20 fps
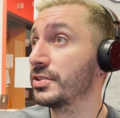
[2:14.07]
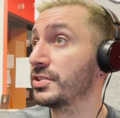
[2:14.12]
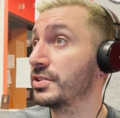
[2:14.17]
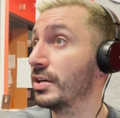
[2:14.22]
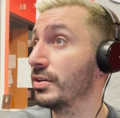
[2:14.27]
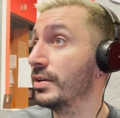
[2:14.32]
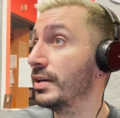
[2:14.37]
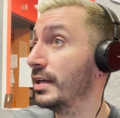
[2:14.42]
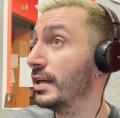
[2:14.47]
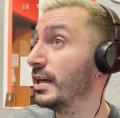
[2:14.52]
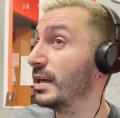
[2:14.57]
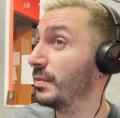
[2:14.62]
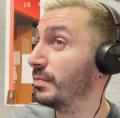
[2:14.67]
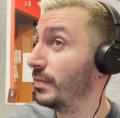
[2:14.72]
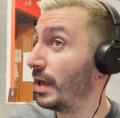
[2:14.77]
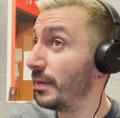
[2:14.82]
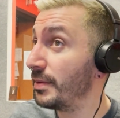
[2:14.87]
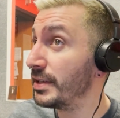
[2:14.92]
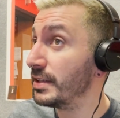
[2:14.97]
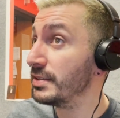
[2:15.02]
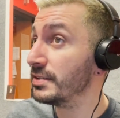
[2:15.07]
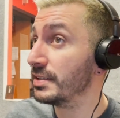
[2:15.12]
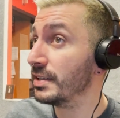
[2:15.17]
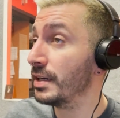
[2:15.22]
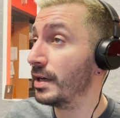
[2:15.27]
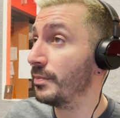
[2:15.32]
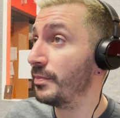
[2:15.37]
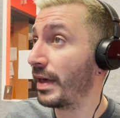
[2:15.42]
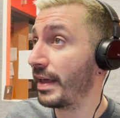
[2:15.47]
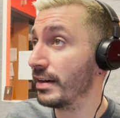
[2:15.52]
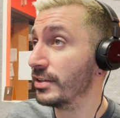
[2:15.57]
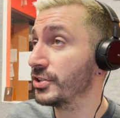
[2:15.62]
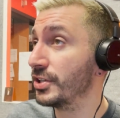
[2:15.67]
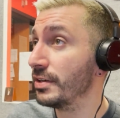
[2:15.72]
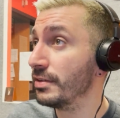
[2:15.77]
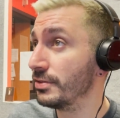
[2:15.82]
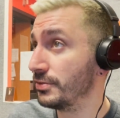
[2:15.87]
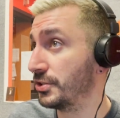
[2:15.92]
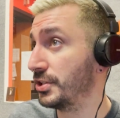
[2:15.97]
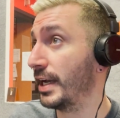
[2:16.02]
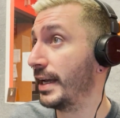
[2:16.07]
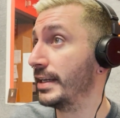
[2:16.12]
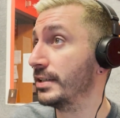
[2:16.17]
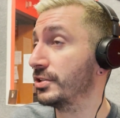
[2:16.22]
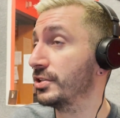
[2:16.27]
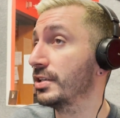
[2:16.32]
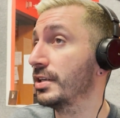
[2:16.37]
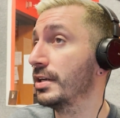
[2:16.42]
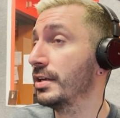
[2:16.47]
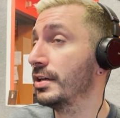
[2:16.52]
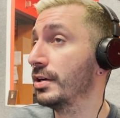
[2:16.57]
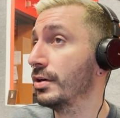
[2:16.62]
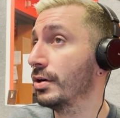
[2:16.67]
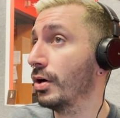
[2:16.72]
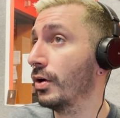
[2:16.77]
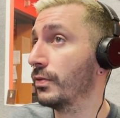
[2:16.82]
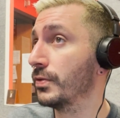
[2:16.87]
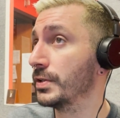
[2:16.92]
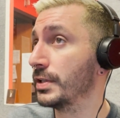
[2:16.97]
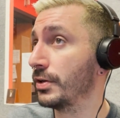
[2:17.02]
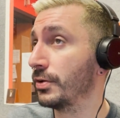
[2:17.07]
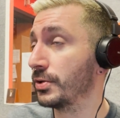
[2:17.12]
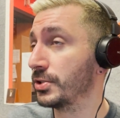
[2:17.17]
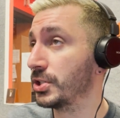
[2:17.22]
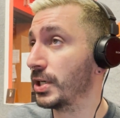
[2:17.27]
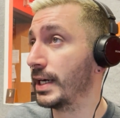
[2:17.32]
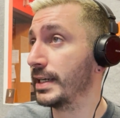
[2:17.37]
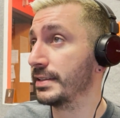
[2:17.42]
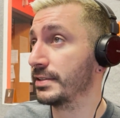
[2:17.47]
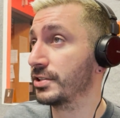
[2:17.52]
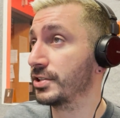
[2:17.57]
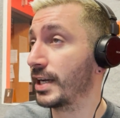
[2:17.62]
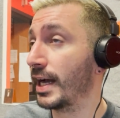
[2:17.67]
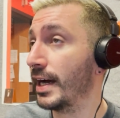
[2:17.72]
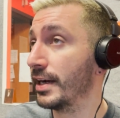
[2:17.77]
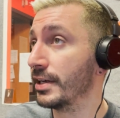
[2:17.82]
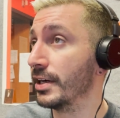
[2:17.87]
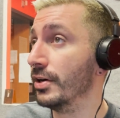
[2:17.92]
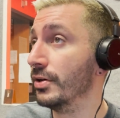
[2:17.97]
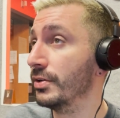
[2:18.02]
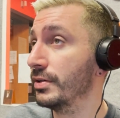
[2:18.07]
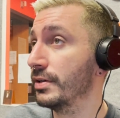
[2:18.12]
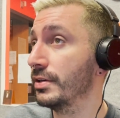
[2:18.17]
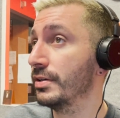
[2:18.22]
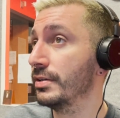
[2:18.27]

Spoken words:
So maybe there's a managerial change over in the north side of Chicago.